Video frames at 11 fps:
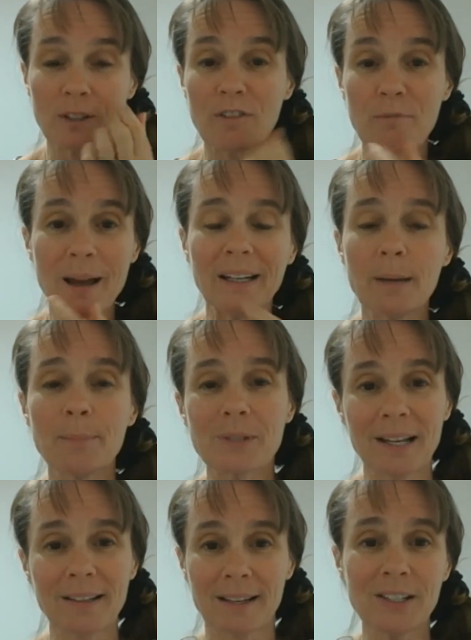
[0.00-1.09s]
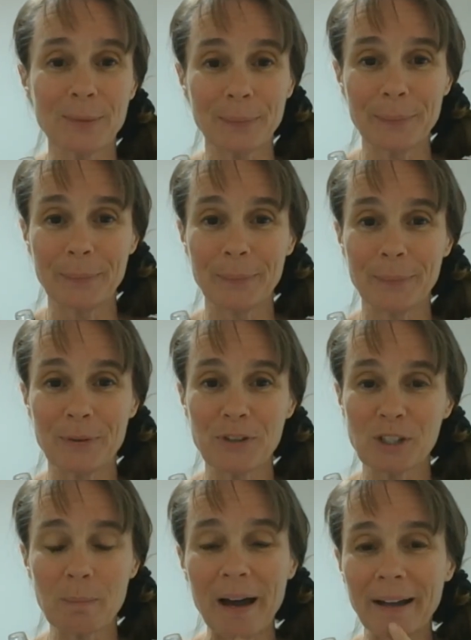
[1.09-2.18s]
of my lips like this, with a
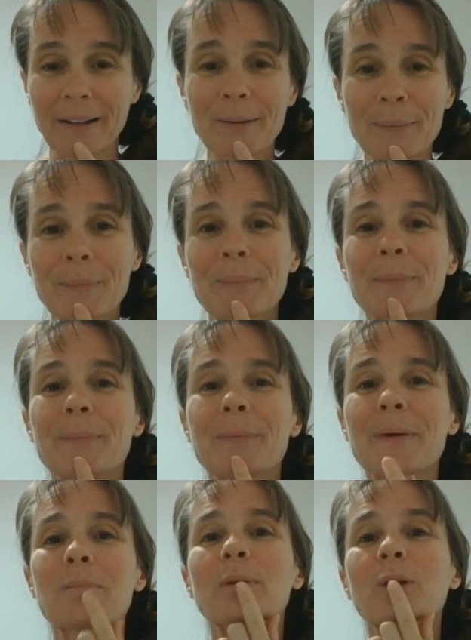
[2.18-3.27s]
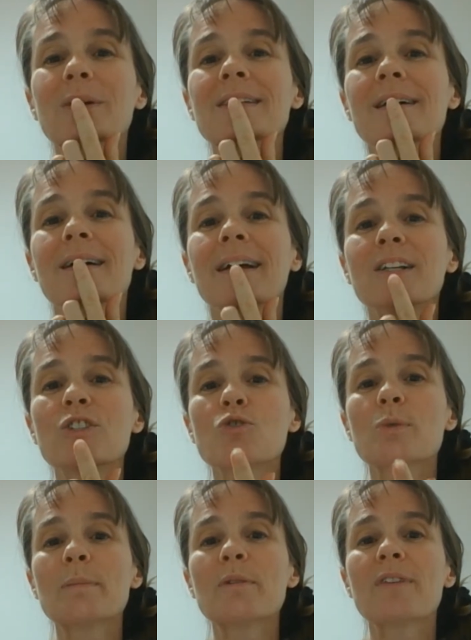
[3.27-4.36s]
smile, and blow a tiny
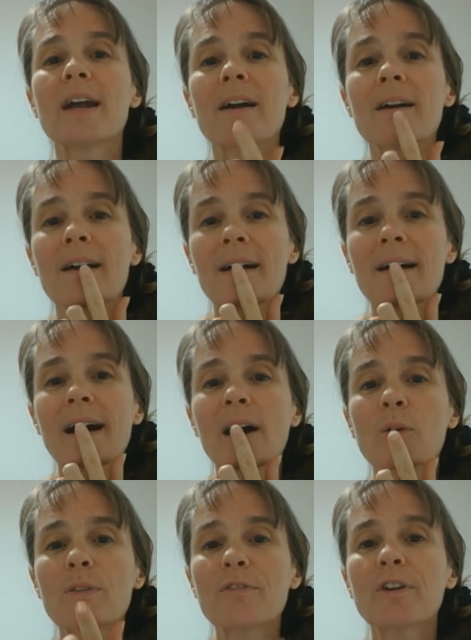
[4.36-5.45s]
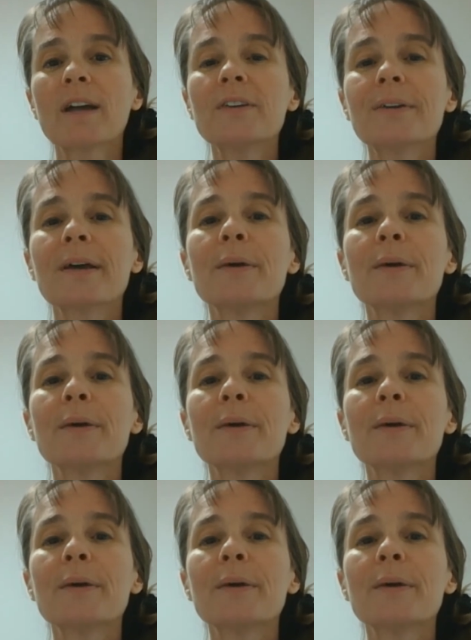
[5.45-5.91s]
stream of air out the front.